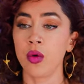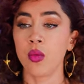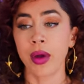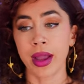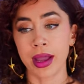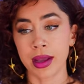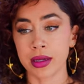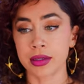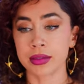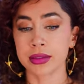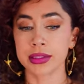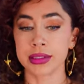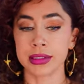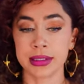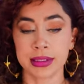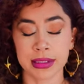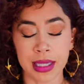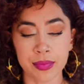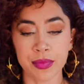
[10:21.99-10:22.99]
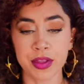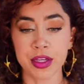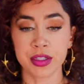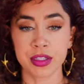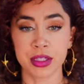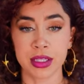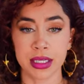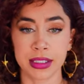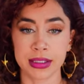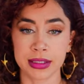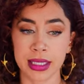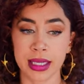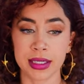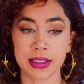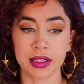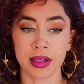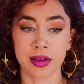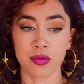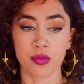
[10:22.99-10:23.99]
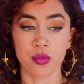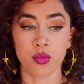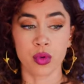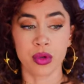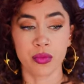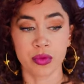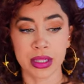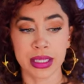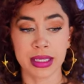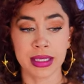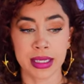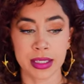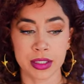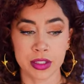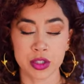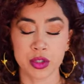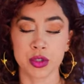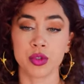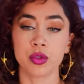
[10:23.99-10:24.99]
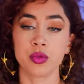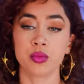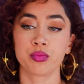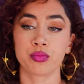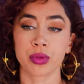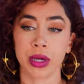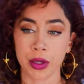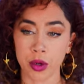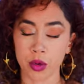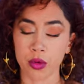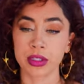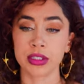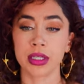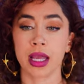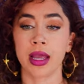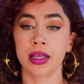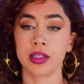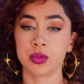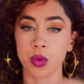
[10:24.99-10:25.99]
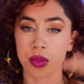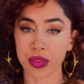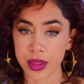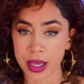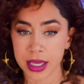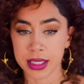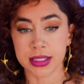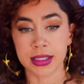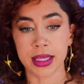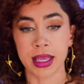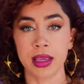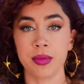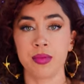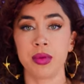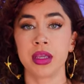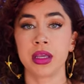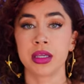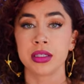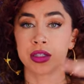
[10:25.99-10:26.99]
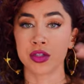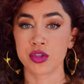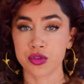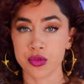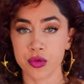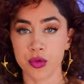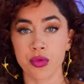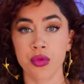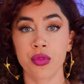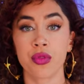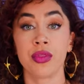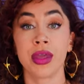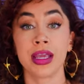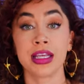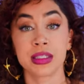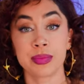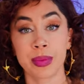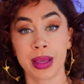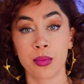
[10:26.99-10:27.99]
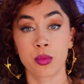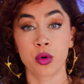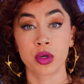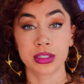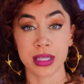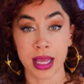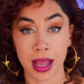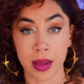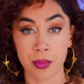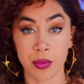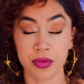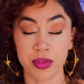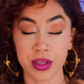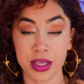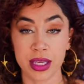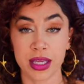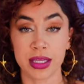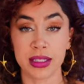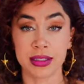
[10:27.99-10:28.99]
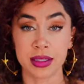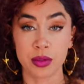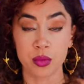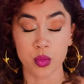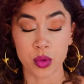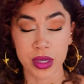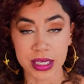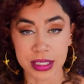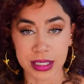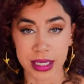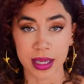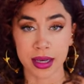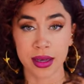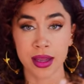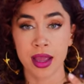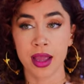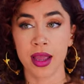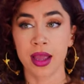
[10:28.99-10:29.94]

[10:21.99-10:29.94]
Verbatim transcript: well, something to the extent of we really need to prioritize what they say because, in truth, they spend more time with the kids than we did.